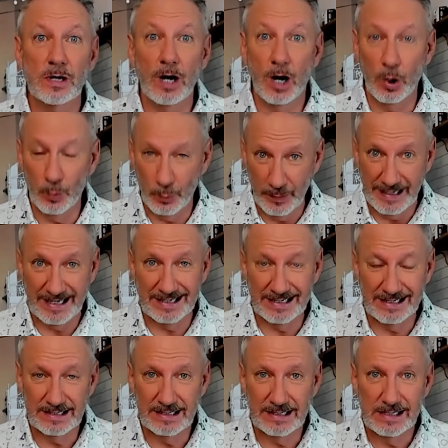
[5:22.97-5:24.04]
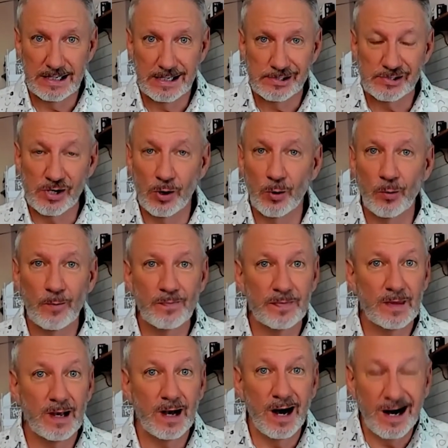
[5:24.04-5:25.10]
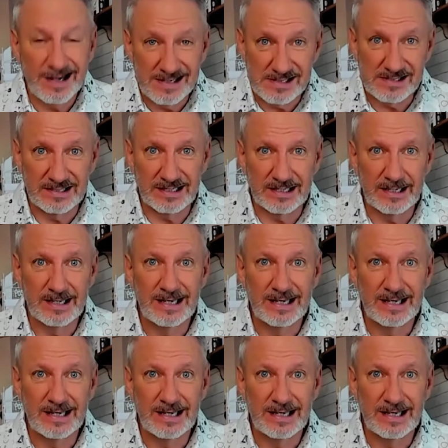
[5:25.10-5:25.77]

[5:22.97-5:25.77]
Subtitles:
a week. So honestly,